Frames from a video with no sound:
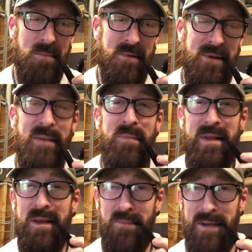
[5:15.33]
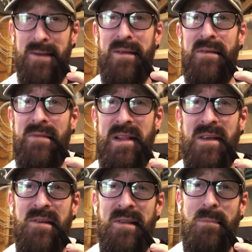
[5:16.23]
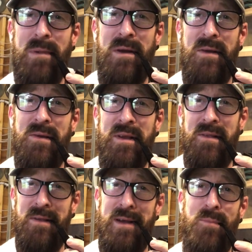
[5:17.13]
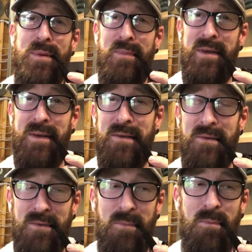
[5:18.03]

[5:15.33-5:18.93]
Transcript: So I'm pleased because it's finished, but she's not happy because